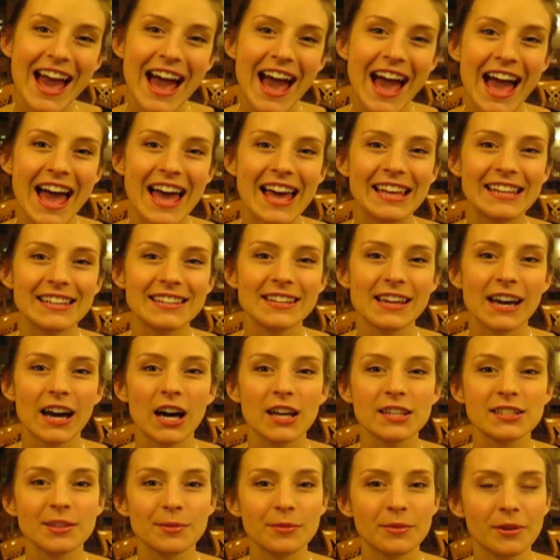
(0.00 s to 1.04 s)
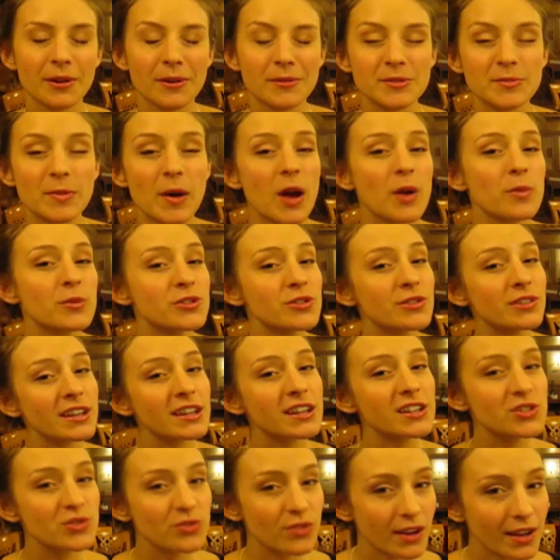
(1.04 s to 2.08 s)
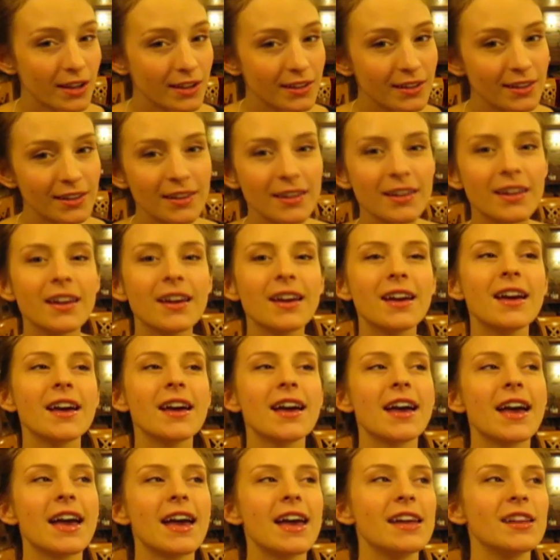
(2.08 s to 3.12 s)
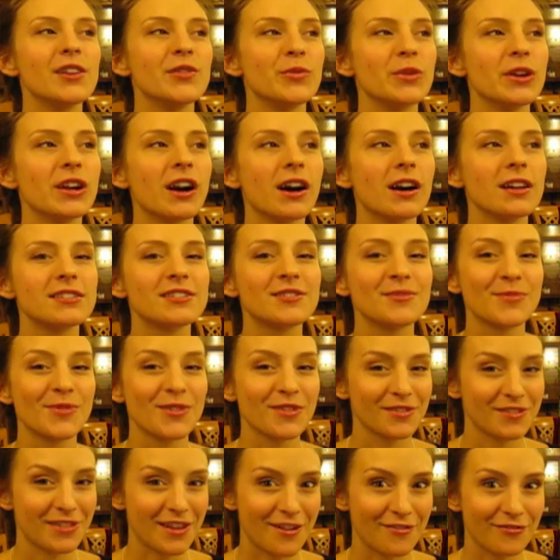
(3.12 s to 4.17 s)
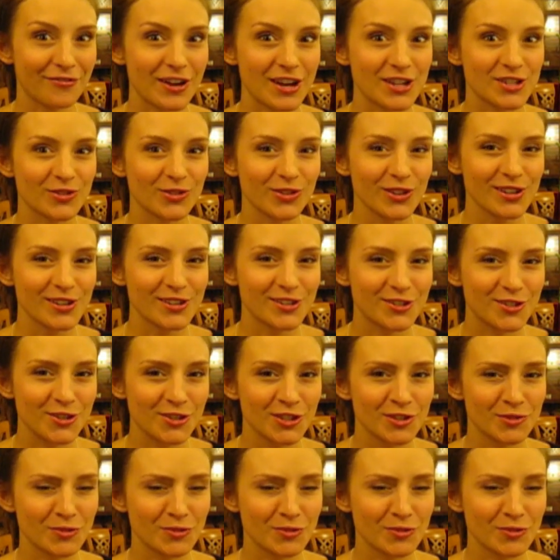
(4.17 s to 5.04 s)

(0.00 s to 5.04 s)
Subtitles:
And someone comes by, would you like a drink? And we got some more of that fresh orange juice.